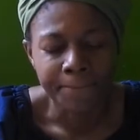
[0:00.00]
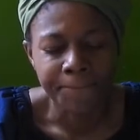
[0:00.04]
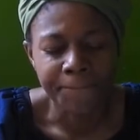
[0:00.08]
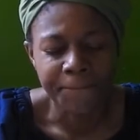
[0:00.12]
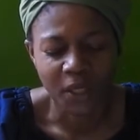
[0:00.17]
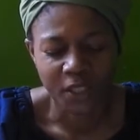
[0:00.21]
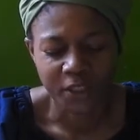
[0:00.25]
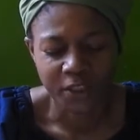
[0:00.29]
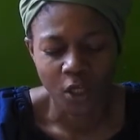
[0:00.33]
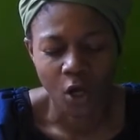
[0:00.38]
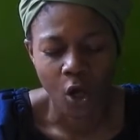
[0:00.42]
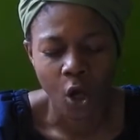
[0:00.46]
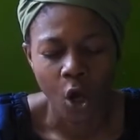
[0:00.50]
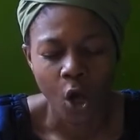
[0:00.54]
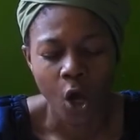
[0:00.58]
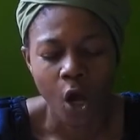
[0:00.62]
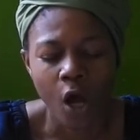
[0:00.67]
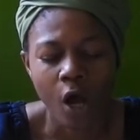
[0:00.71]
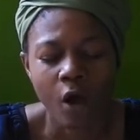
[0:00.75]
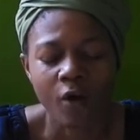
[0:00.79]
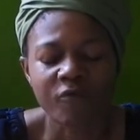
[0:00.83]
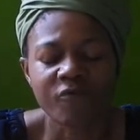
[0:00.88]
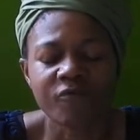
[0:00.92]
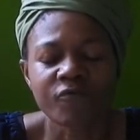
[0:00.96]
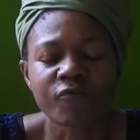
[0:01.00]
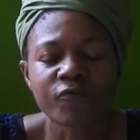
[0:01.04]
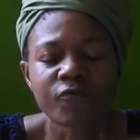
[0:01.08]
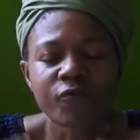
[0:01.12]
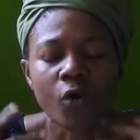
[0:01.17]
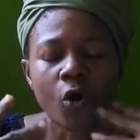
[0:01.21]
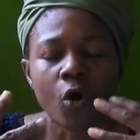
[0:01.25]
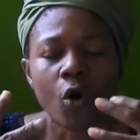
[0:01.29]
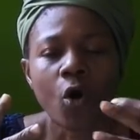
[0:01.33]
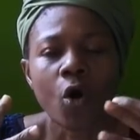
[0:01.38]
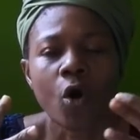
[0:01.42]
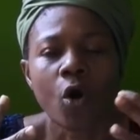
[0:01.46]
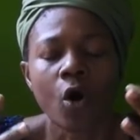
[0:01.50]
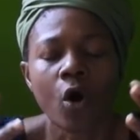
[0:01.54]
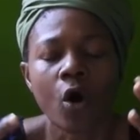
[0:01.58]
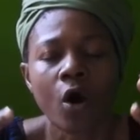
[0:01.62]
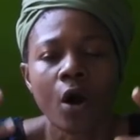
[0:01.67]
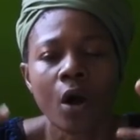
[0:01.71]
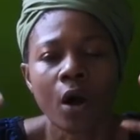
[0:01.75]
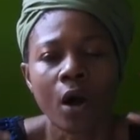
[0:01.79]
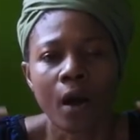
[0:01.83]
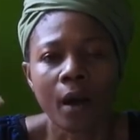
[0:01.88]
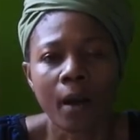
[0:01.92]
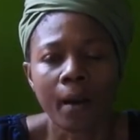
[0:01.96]
but for
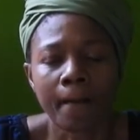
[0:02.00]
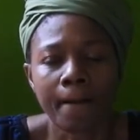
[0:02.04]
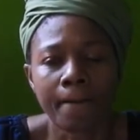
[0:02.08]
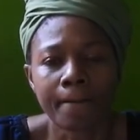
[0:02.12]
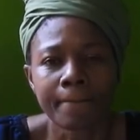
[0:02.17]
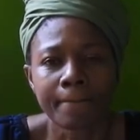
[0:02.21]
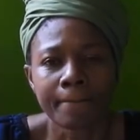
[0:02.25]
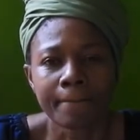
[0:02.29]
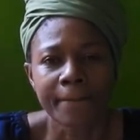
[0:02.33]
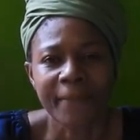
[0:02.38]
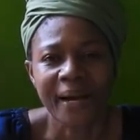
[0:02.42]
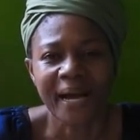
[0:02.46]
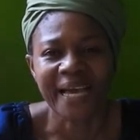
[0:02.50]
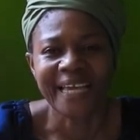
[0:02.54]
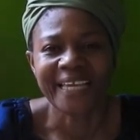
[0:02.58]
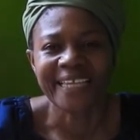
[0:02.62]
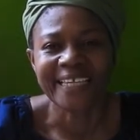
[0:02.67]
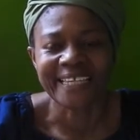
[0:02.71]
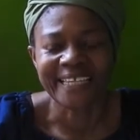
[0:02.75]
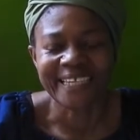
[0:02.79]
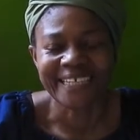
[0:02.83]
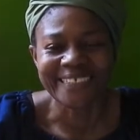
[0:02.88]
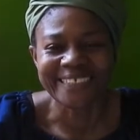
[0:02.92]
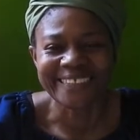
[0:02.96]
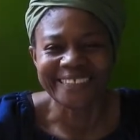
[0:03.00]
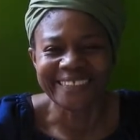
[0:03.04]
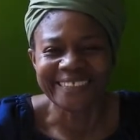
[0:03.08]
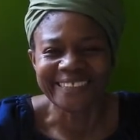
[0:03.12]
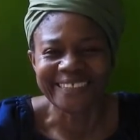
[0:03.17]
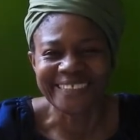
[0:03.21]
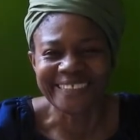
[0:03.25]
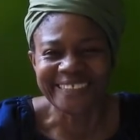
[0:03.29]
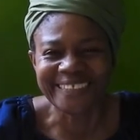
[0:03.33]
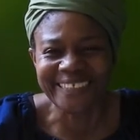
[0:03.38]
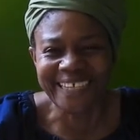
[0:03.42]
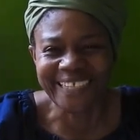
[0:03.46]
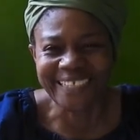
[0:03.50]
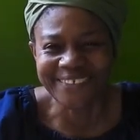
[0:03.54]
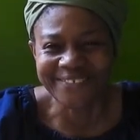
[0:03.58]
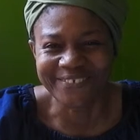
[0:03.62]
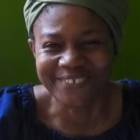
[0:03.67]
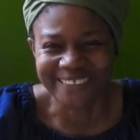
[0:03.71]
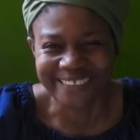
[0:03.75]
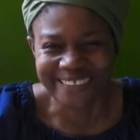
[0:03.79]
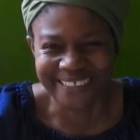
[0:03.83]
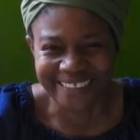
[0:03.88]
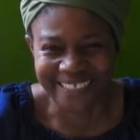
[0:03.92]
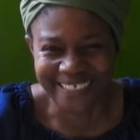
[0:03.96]
my
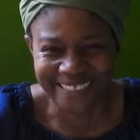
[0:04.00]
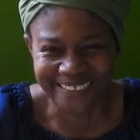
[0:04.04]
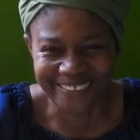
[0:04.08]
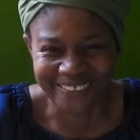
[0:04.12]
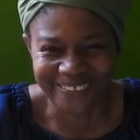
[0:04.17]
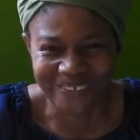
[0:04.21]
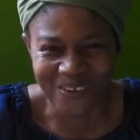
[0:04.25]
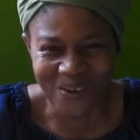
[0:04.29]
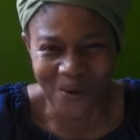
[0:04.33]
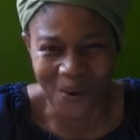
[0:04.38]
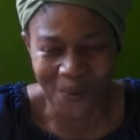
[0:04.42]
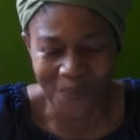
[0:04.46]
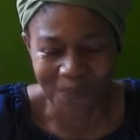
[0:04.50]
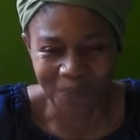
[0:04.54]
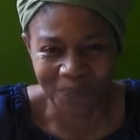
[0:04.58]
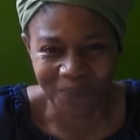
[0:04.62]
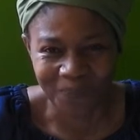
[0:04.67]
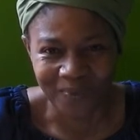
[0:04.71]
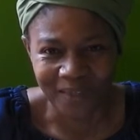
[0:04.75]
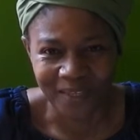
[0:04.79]
generation to come.